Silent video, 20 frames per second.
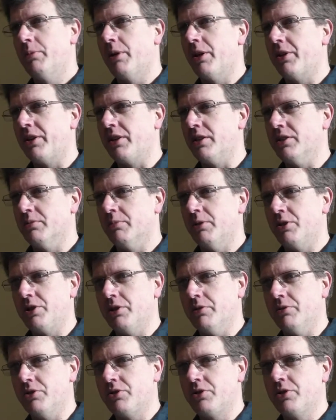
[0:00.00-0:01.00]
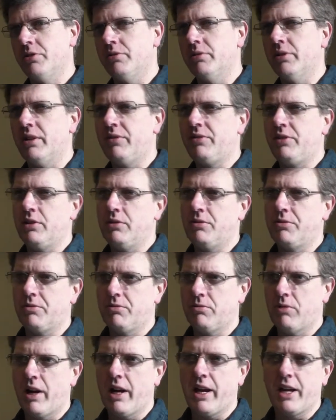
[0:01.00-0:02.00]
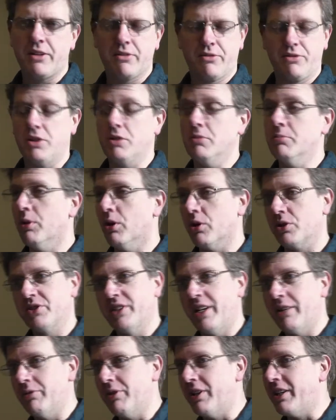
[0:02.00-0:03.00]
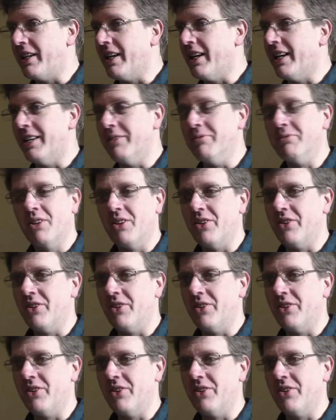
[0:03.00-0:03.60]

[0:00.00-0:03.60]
But I think as a mature student, if you've read a few books now and again,